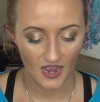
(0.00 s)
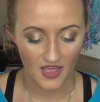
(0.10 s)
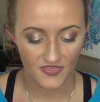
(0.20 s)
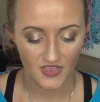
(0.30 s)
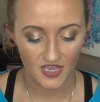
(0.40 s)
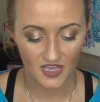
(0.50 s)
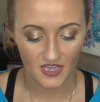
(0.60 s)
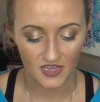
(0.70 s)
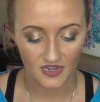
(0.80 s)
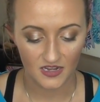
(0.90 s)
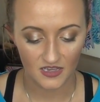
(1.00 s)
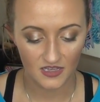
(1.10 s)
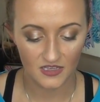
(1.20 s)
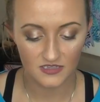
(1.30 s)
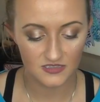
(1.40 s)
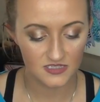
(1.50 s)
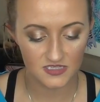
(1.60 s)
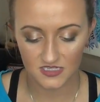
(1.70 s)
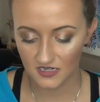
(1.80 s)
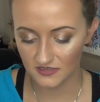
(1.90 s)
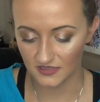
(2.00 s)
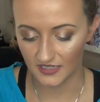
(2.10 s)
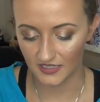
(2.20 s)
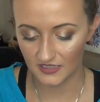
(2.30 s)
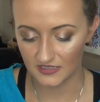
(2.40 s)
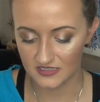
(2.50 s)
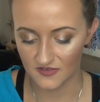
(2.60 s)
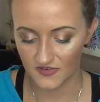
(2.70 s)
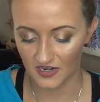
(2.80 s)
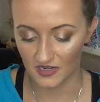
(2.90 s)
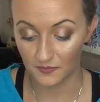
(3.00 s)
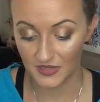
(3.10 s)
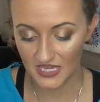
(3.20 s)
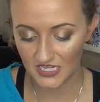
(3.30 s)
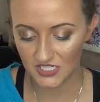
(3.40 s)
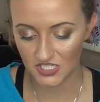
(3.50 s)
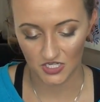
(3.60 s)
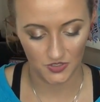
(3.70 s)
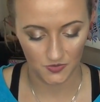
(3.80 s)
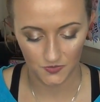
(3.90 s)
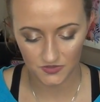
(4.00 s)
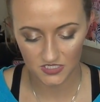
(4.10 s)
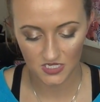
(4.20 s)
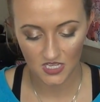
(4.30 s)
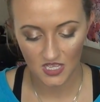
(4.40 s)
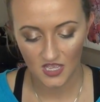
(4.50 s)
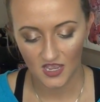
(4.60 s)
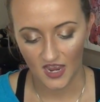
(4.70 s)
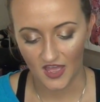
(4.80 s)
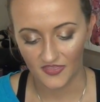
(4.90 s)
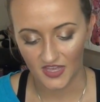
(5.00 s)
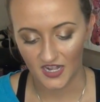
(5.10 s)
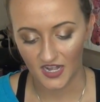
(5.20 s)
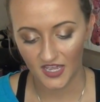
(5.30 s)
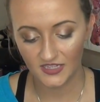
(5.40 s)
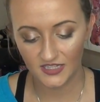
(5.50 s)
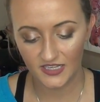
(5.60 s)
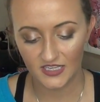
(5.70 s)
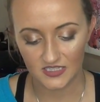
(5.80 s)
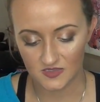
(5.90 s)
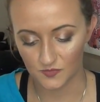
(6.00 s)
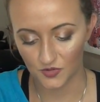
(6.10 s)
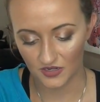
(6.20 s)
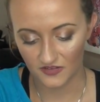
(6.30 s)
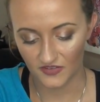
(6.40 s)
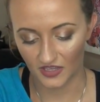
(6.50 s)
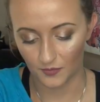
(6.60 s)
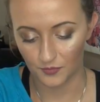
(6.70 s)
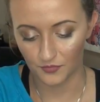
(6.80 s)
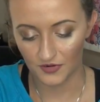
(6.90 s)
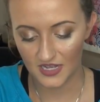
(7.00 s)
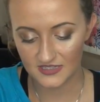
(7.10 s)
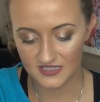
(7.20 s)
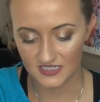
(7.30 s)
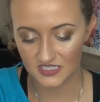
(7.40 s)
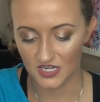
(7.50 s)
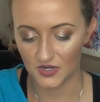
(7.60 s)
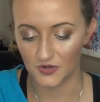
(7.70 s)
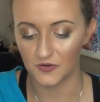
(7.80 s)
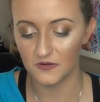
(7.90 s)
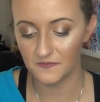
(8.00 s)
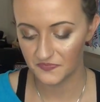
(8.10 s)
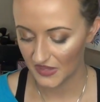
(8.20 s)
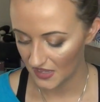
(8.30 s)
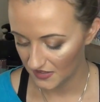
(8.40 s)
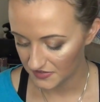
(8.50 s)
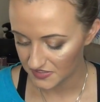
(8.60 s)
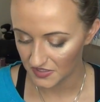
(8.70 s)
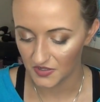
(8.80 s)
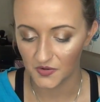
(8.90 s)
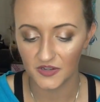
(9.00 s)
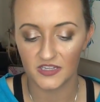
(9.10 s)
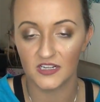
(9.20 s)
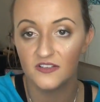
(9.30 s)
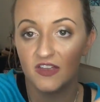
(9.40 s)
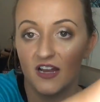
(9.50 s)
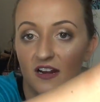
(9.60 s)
And then Starlight is a very pink toned. And then Nightlight is more of a bronzy tone. So here they